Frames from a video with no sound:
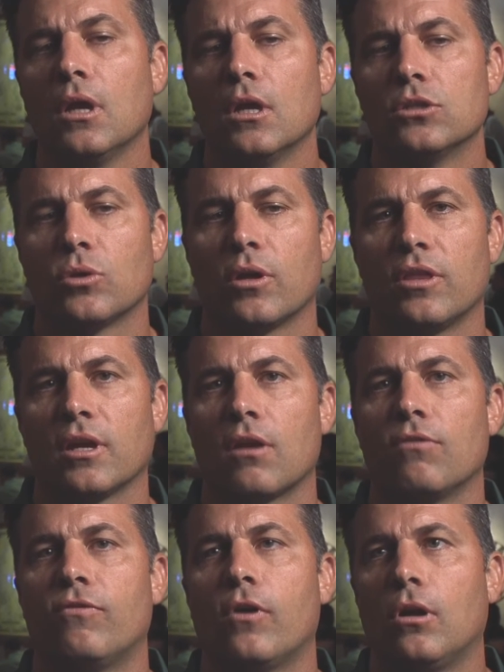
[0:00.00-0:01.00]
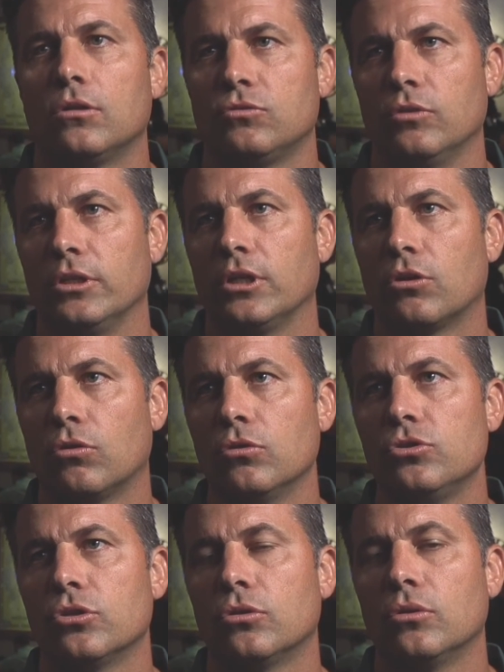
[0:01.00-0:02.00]
So I think our fall is really
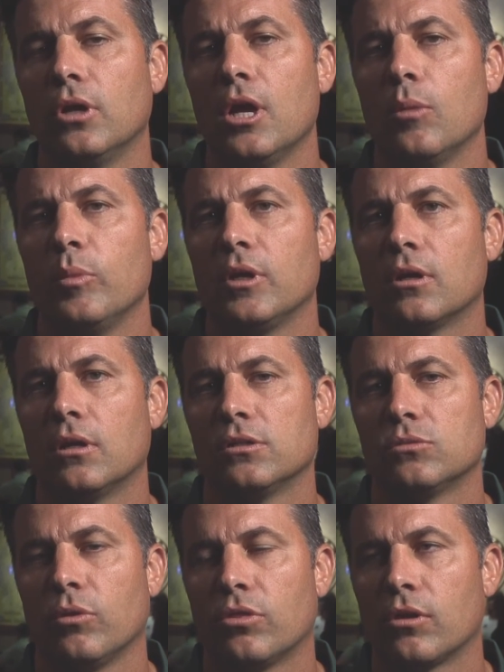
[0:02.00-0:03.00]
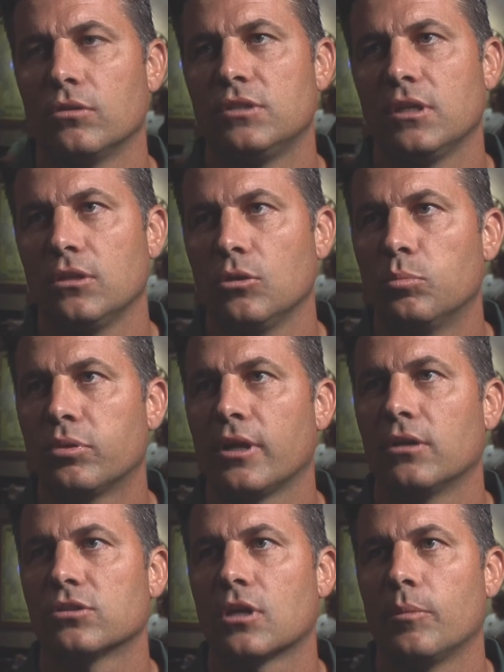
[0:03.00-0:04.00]
crucial because with 13 new
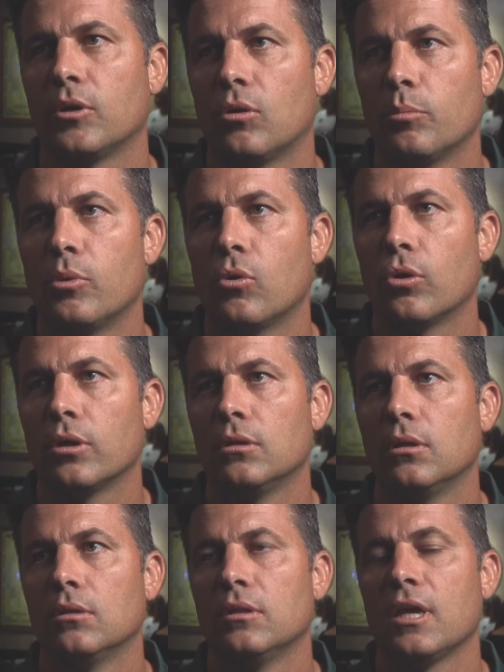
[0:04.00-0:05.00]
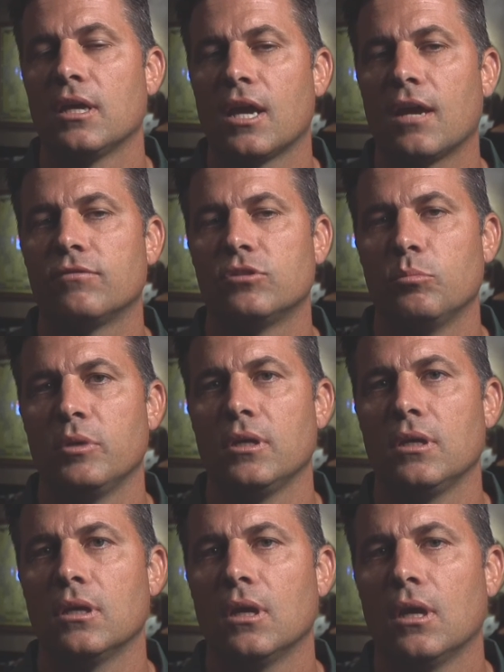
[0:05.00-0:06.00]
players coming on board, they have to
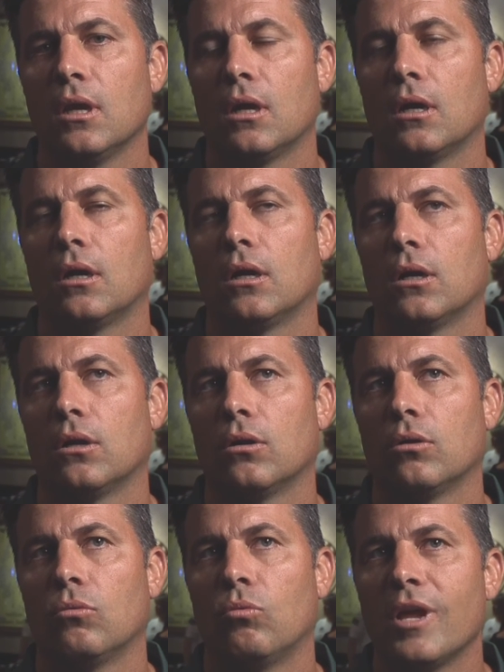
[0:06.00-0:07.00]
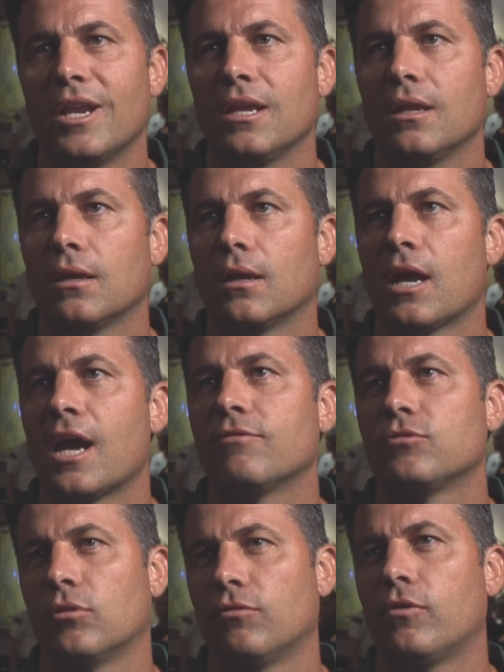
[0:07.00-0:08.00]
be ready
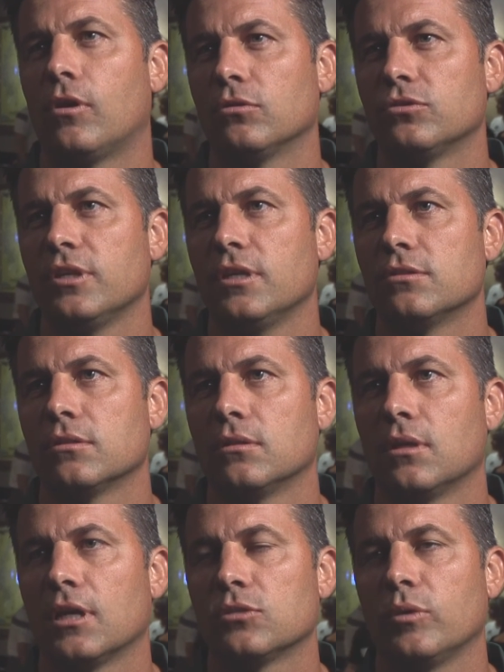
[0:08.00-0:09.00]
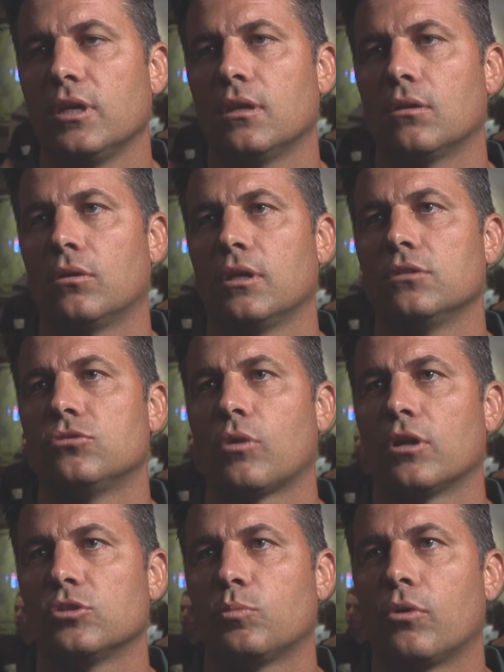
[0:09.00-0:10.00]
after a fall season as we get on into
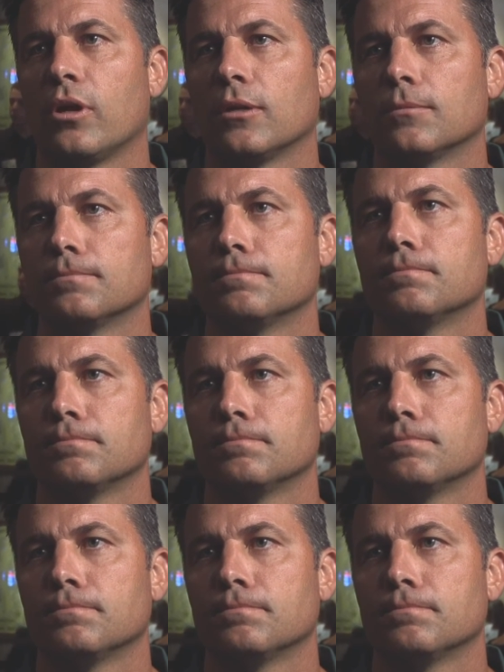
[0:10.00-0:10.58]
our spring.